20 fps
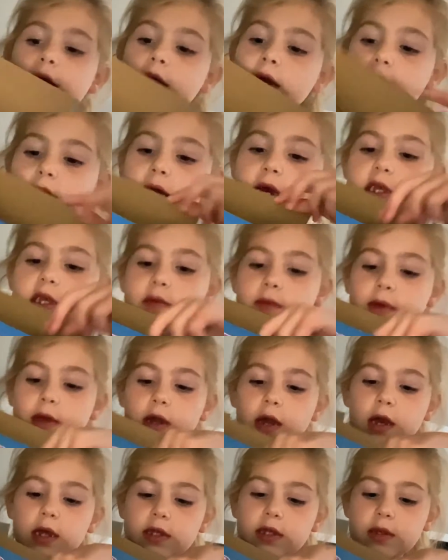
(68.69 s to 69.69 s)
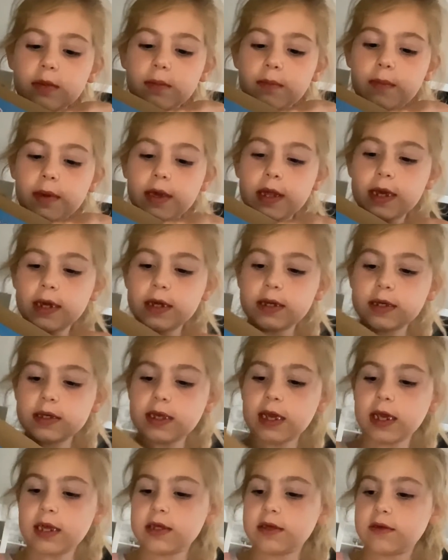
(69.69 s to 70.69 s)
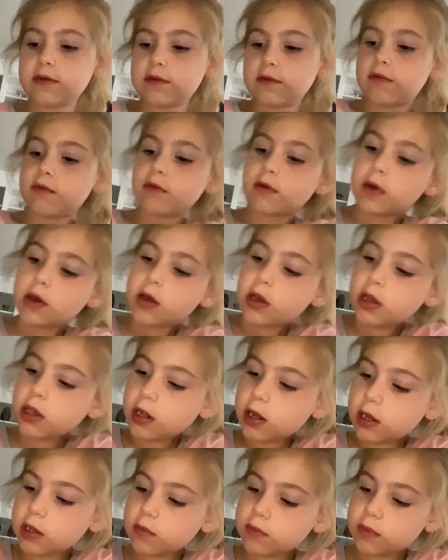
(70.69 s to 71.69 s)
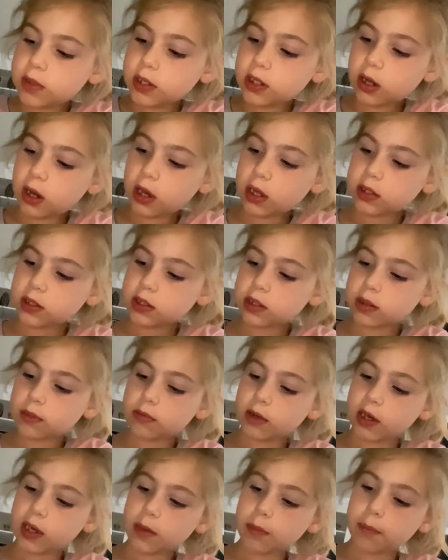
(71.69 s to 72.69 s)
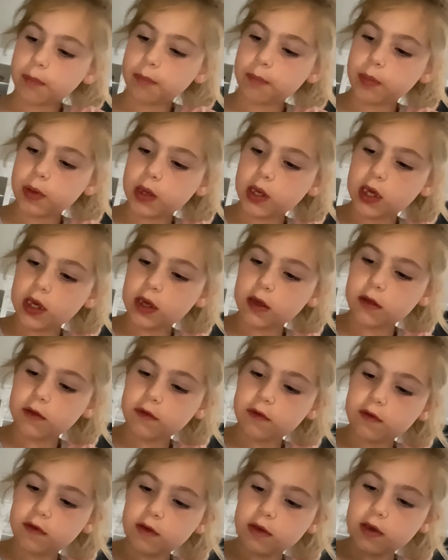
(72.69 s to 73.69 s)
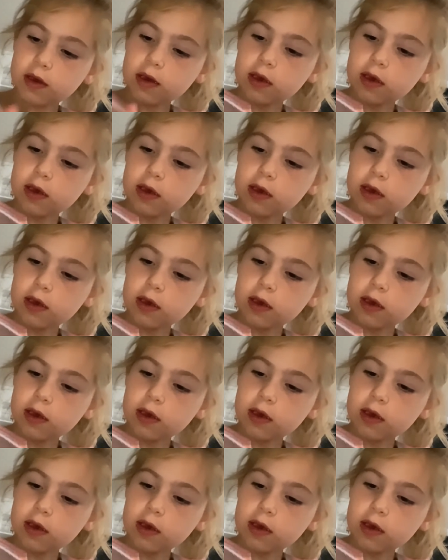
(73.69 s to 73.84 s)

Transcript: because we got some bead accessories, because we got some, like, beads,